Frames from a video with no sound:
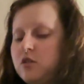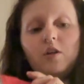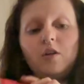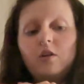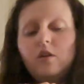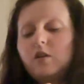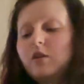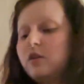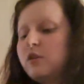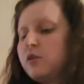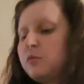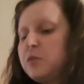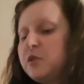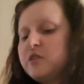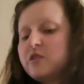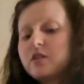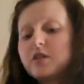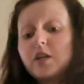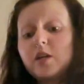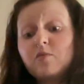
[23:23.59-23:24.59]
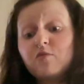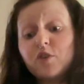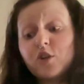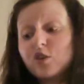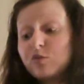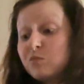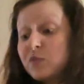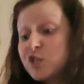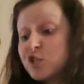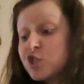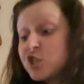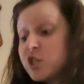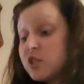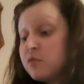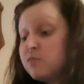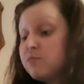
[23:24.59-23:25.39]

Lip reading: And a piece of tape for good measure.